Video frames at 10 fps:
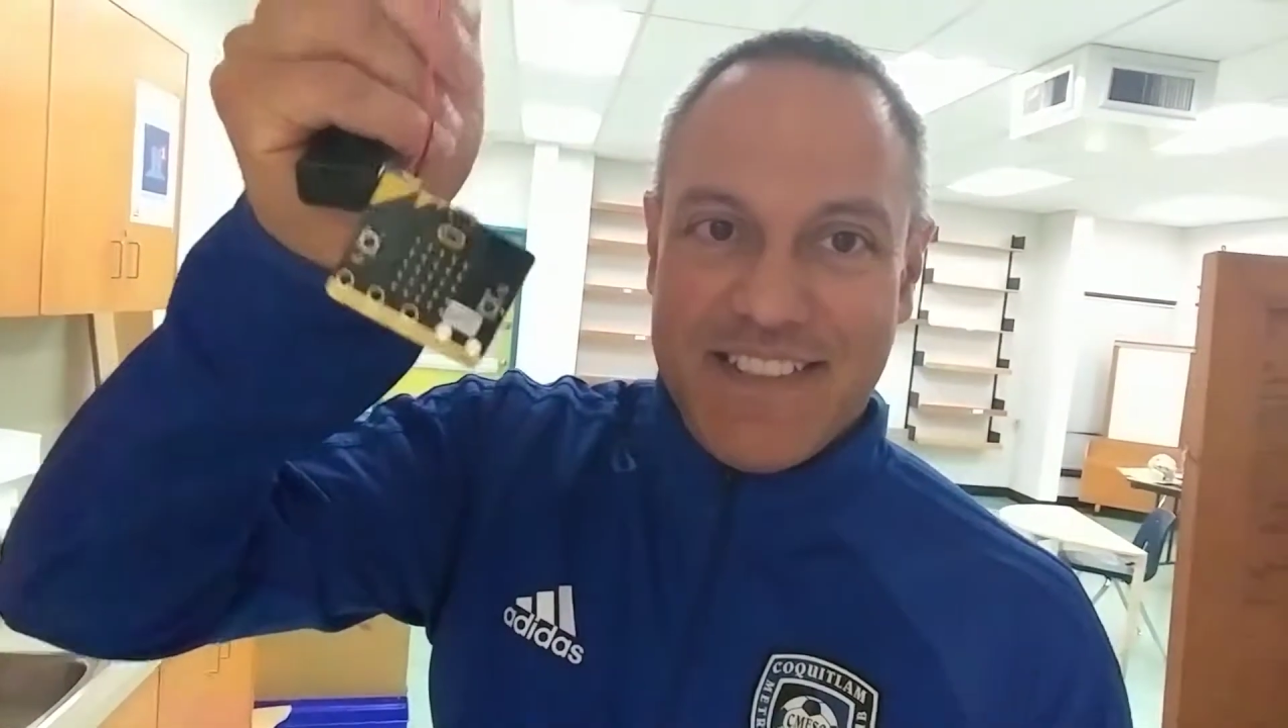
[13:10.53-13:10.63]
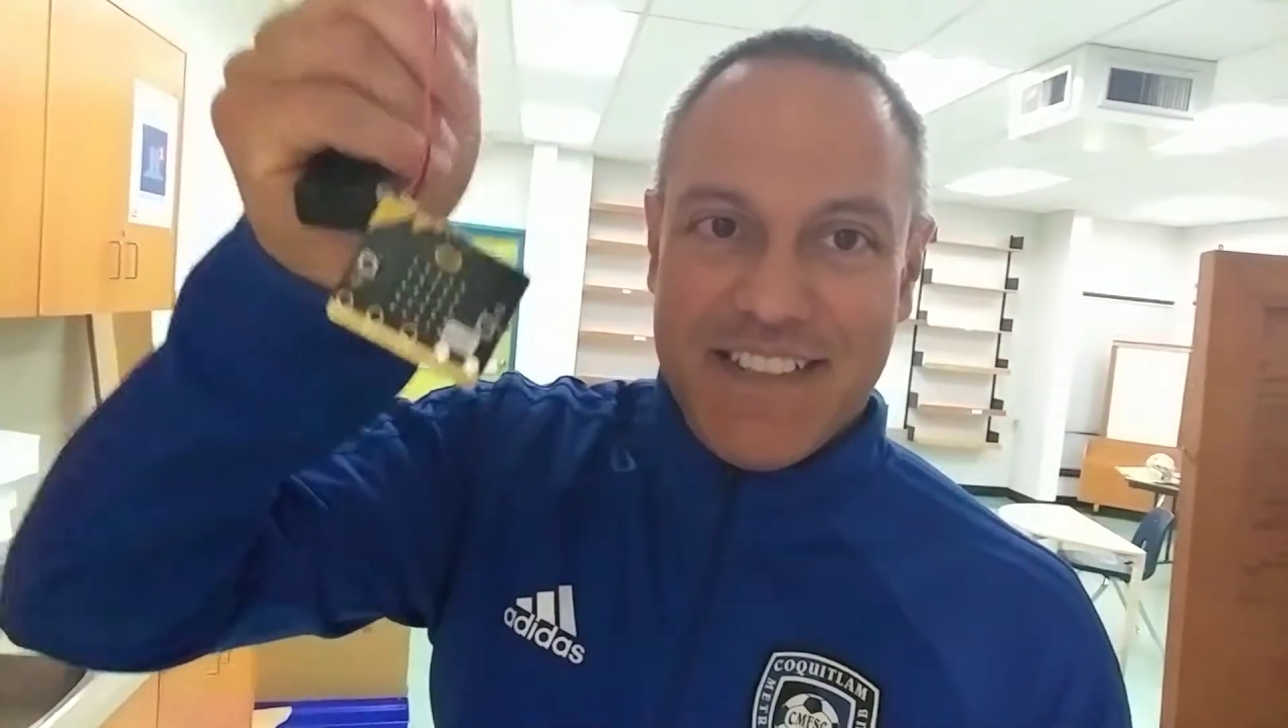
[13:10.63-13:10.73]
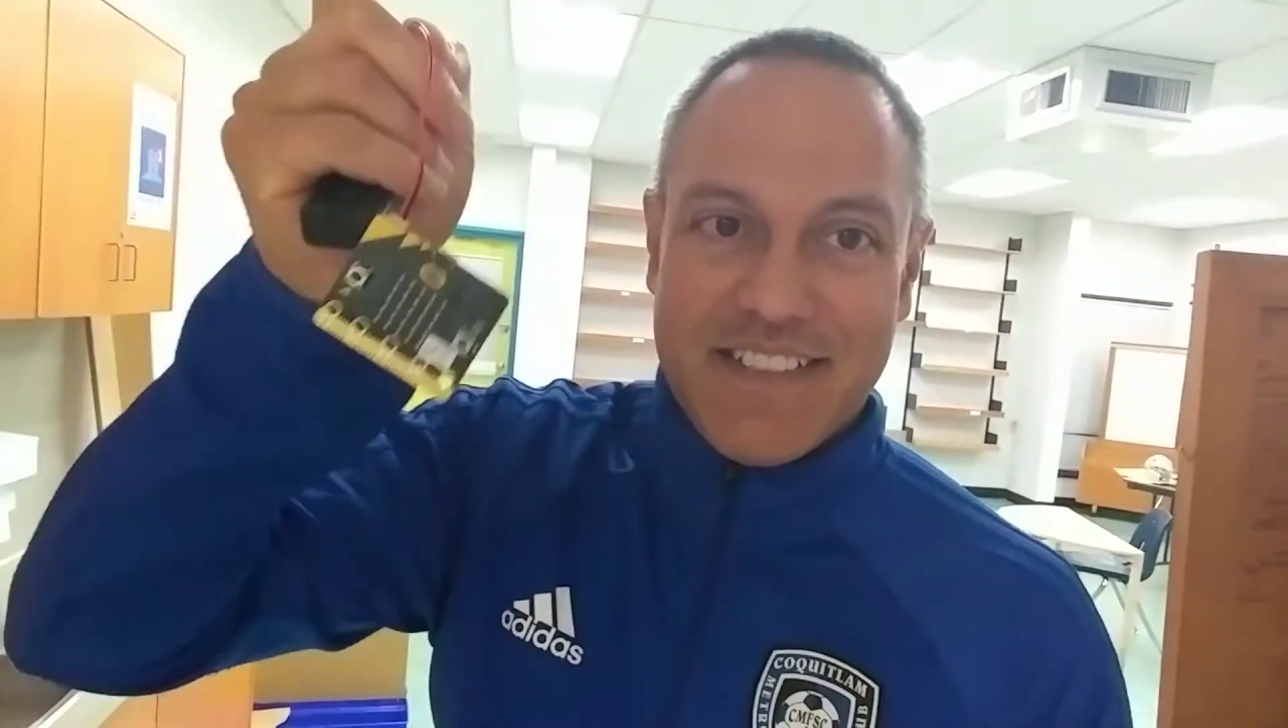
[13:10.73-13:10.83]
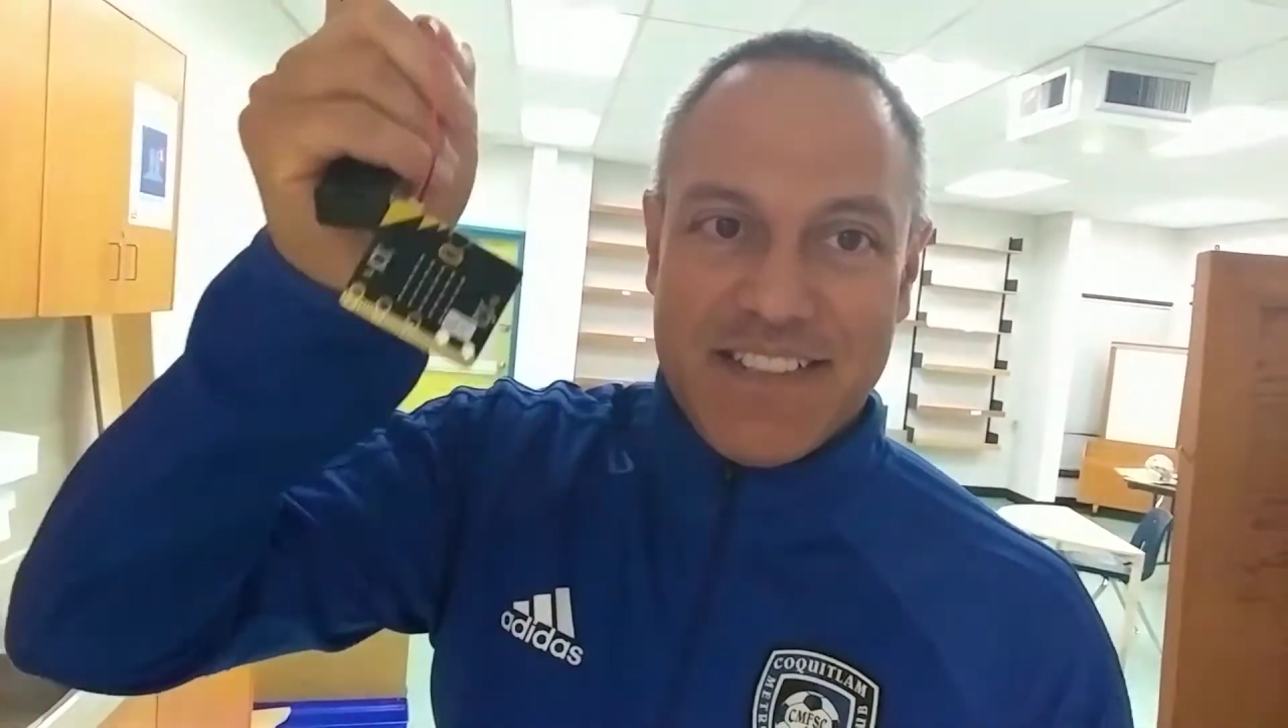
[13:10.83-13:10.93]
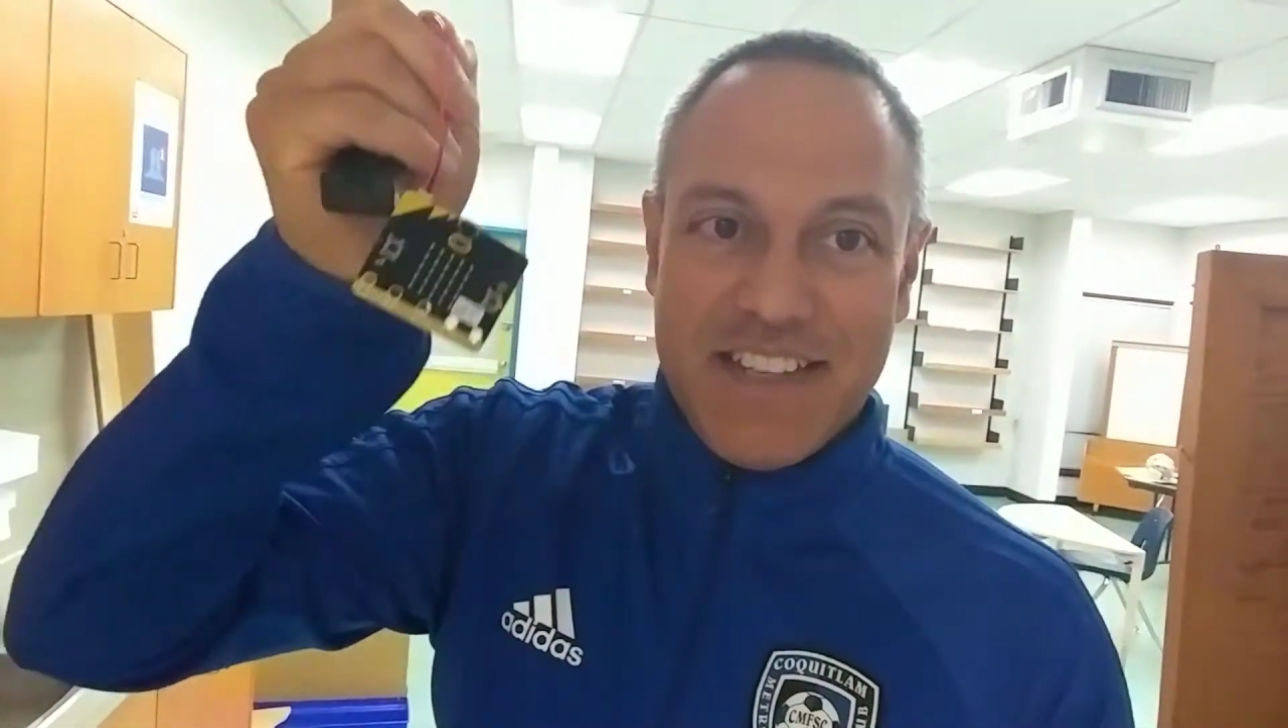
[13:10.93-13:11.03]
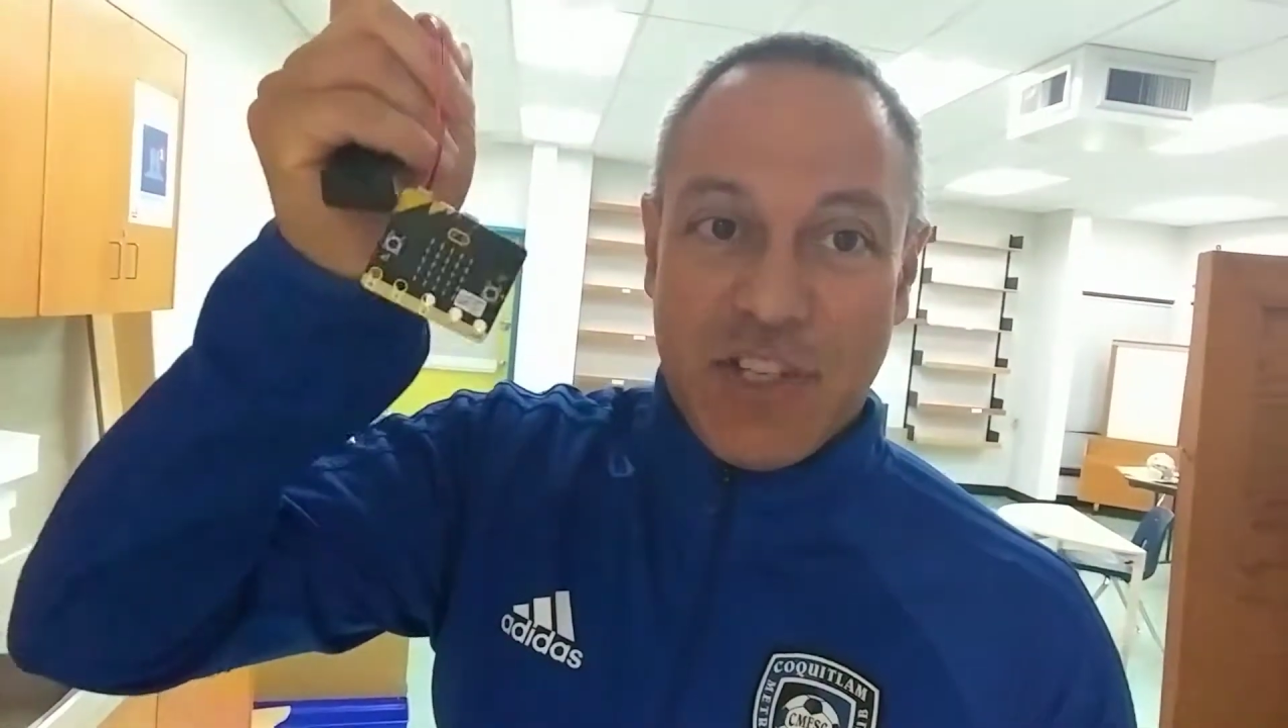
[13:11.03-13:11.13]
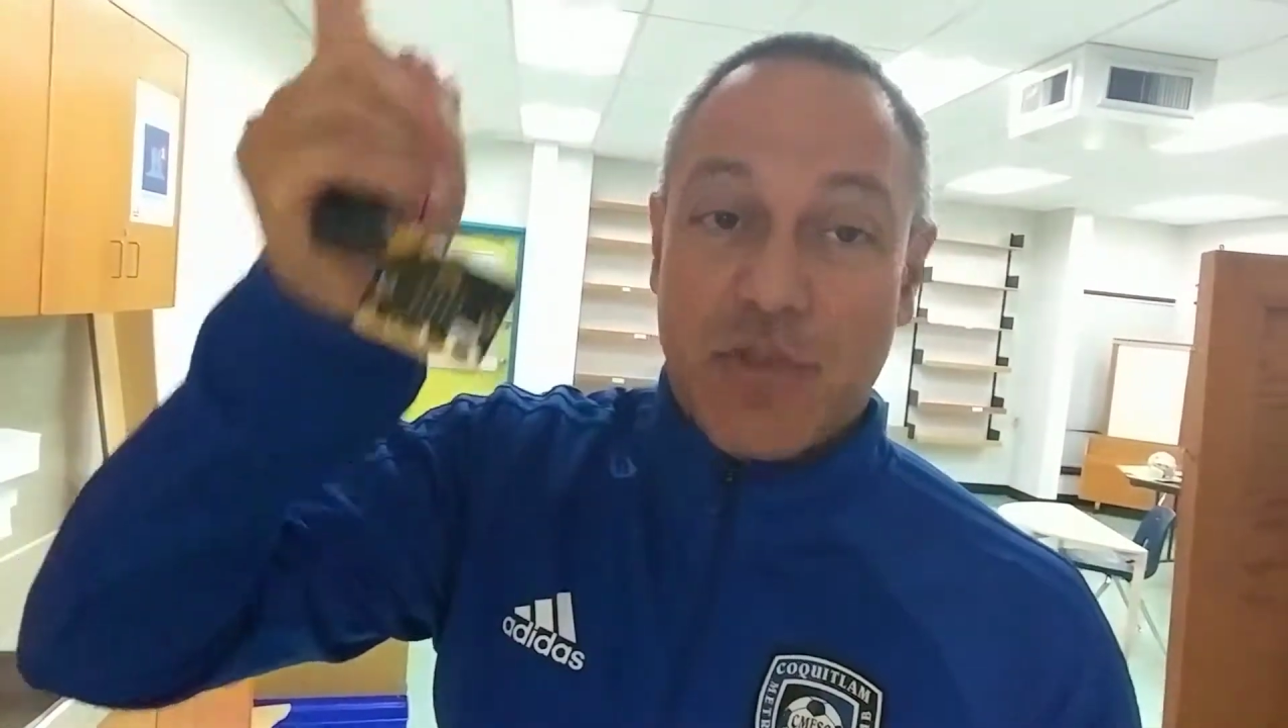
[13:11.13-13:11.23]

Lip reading: does the